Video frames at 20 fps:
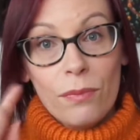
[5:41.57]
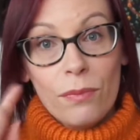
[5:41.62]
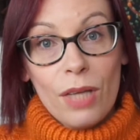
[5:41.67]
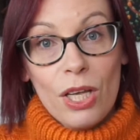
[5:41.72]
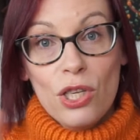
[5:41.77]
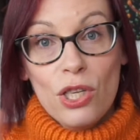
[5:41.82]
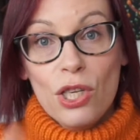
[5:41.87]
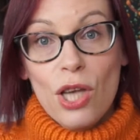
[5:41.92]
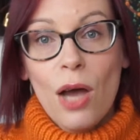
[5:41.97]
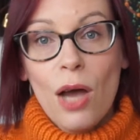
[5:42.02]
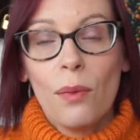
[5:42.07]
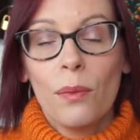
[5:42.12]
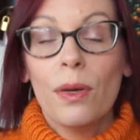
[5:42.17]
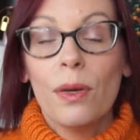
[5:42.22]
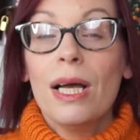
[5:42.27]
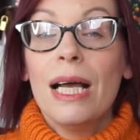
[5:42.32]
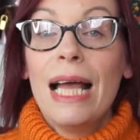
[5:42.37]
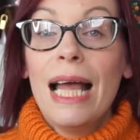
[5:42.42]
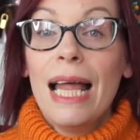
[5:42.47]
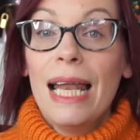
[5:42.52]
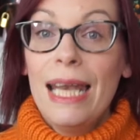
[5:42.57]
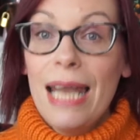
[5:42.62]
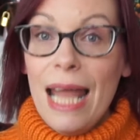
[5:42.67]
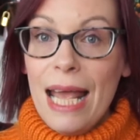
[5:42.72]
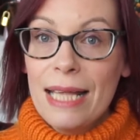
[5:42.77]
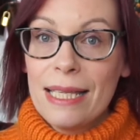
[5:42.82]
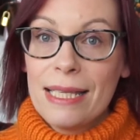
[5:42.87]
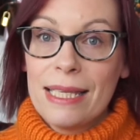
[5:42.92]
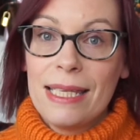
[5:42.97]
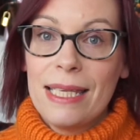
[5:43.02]
So
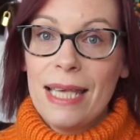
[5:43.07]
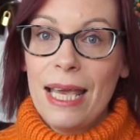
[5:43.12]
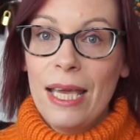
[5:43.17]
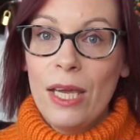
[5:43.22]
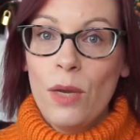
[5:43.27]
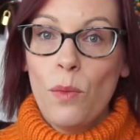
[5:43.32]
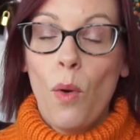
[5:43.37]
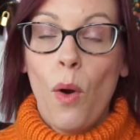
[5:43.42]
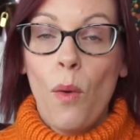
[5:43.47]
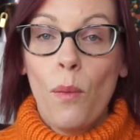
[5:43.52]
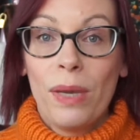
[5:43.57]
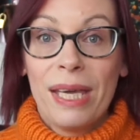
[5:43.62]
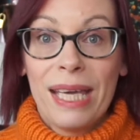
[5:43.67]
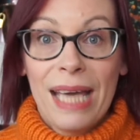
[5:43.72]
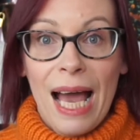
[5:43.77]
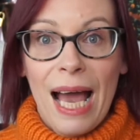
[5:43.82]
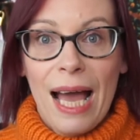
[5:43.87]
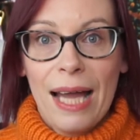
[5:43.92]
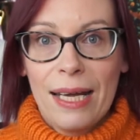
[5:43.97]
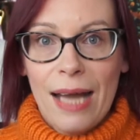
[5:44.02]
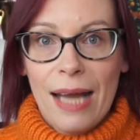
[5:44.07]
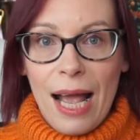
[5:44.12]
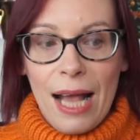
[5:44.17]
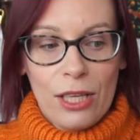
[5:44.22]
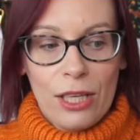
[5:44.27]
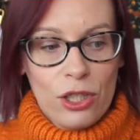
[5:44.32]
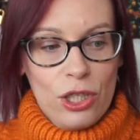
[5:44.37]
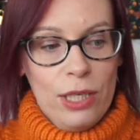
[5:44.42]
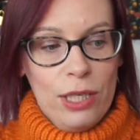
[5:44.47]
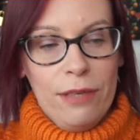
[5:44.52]
let's see what we can
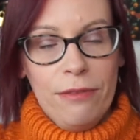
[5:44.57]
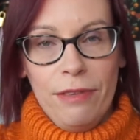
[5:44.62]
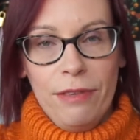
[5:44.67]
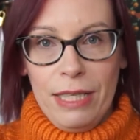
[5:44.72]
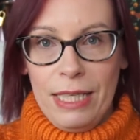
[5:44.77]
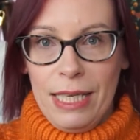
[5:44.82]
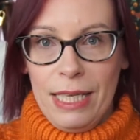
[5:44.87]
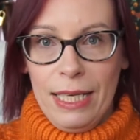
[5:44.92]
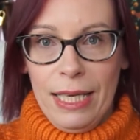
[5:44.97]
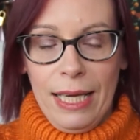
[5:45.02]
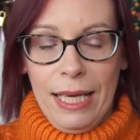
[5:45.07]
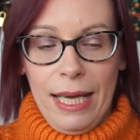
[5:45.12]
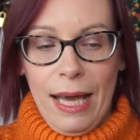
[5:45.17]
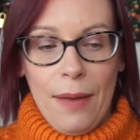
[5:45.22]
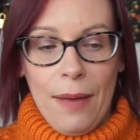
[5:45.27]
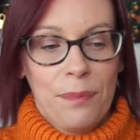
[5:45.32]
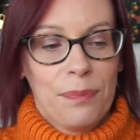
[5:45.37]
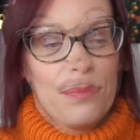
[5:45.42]
actually fit in here.